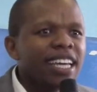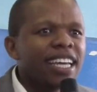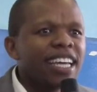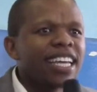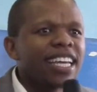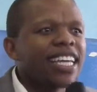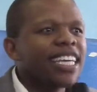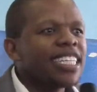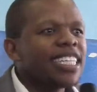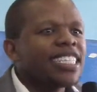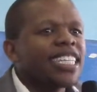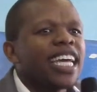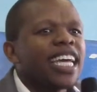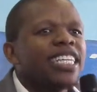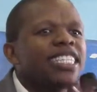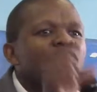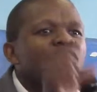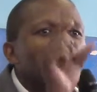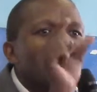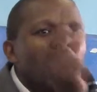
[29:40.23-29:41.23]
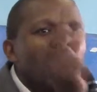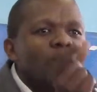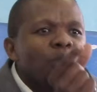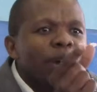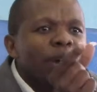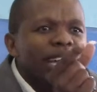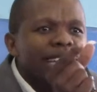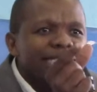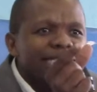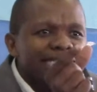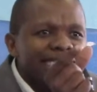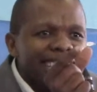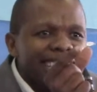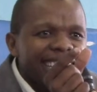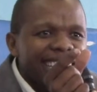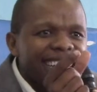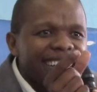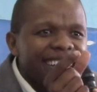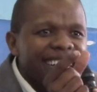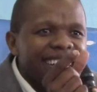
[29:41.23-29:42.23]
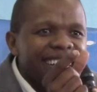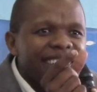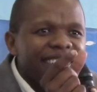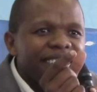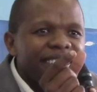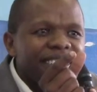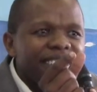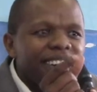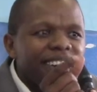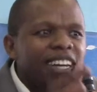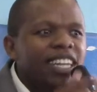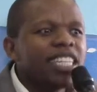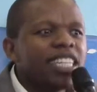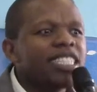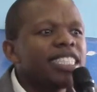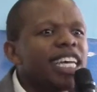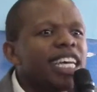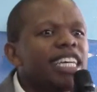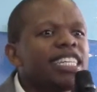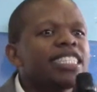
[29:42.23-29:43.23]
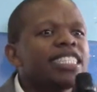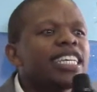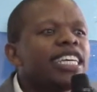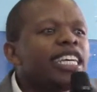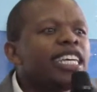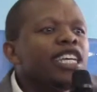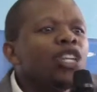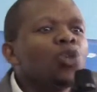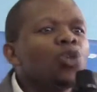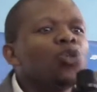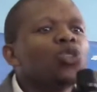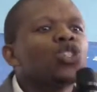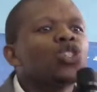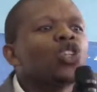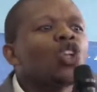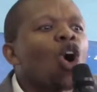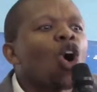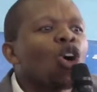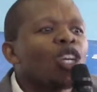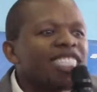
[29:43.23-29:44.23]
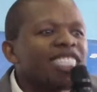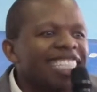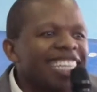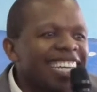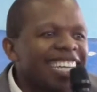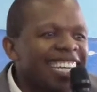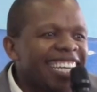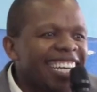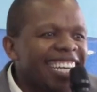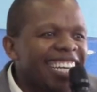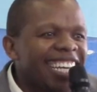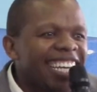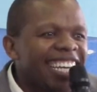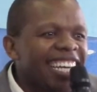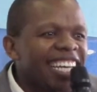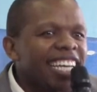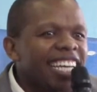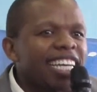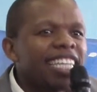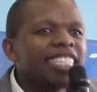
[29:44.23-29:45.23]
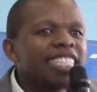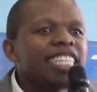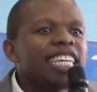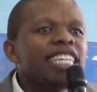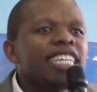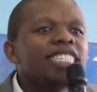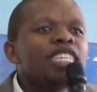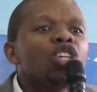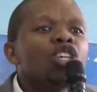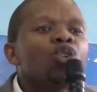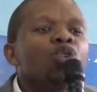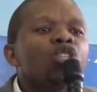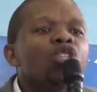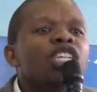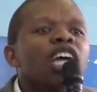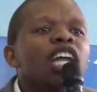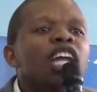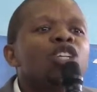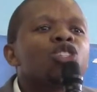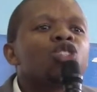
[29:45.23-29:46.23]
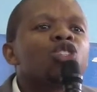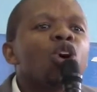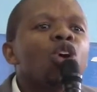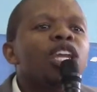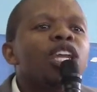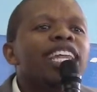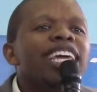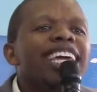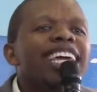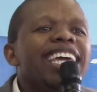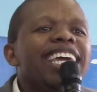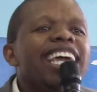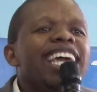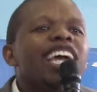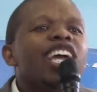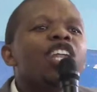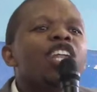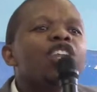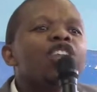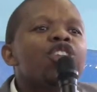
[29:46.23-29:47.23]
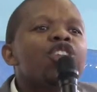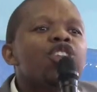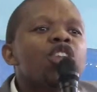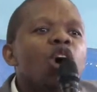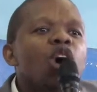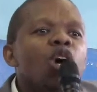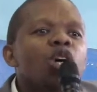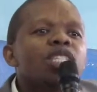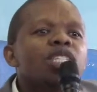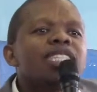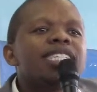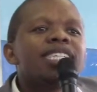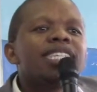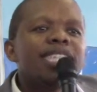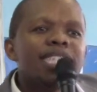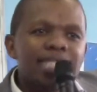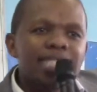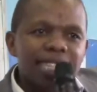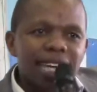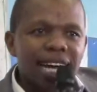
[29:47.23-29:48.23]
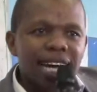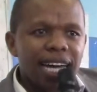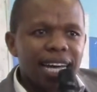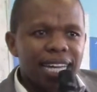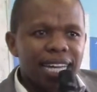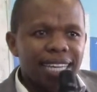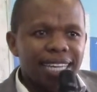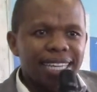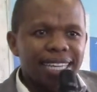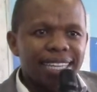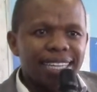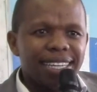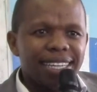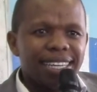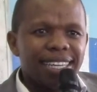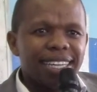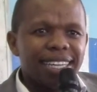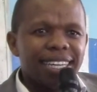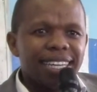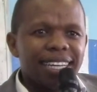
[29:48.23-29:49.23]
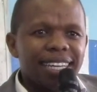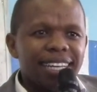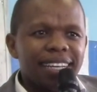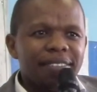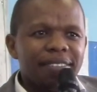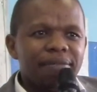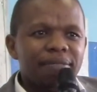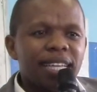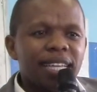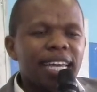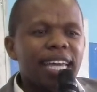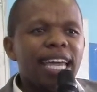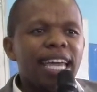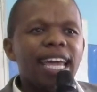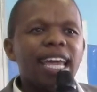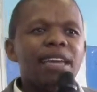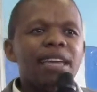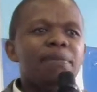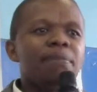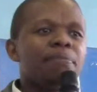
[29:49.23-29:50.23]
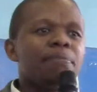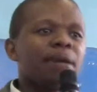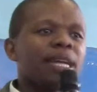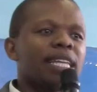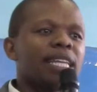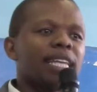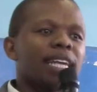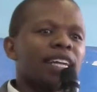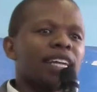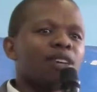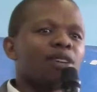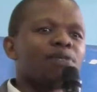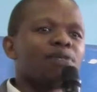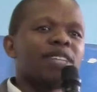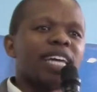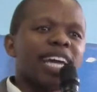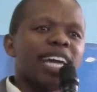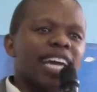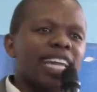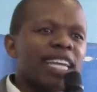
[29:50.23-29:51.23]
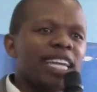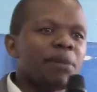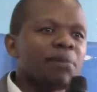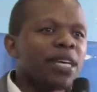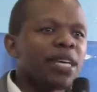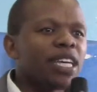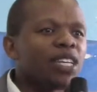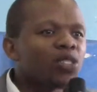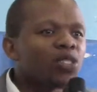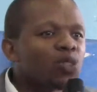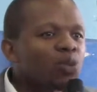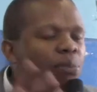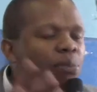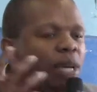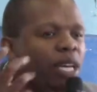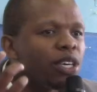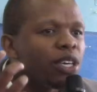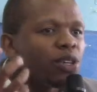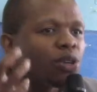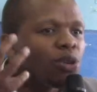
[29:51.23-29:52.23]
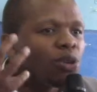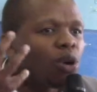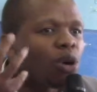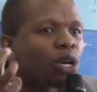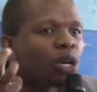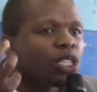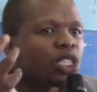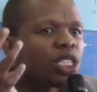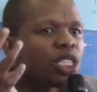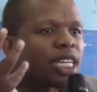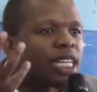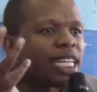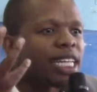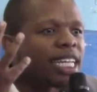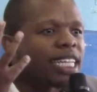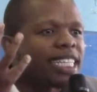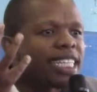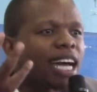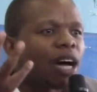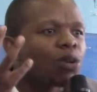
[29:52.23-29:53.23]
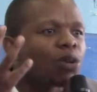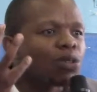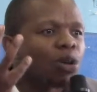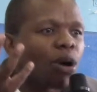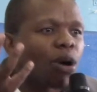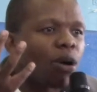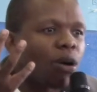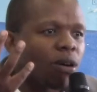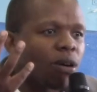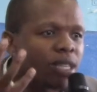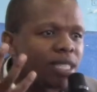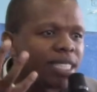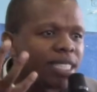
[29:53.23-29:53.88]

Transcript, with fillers: He changes one word. Ne? He says, he includes not. Ne? He says, you shall surely not die. The aim, brethren, of the enemy is to make you question and doubt God